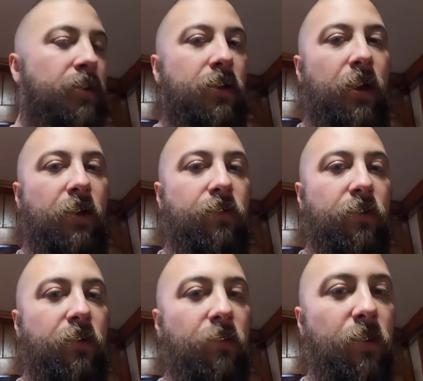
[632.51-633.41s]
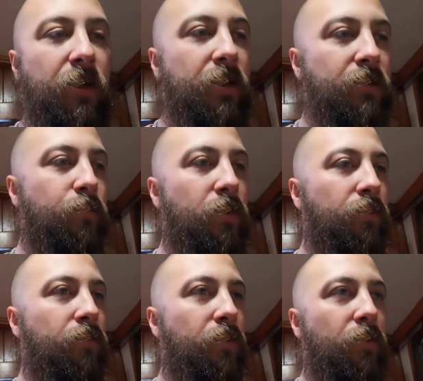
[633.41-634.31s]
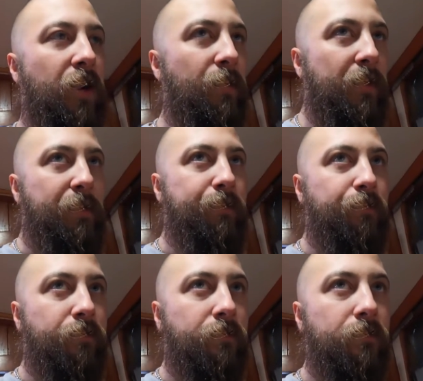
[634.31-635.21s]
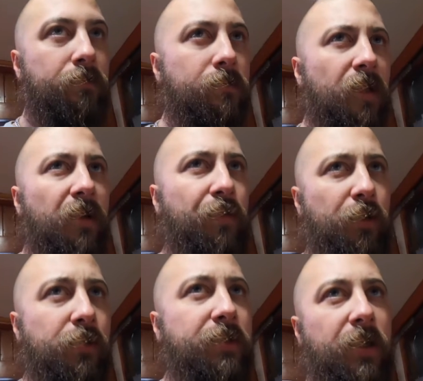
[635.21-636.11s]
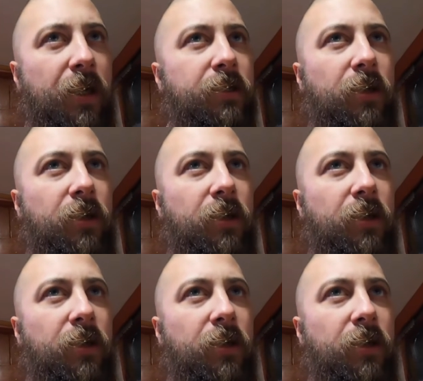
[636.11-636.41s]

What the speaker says: an afternoon, but it does burn through it quite a bit if you're using the ice.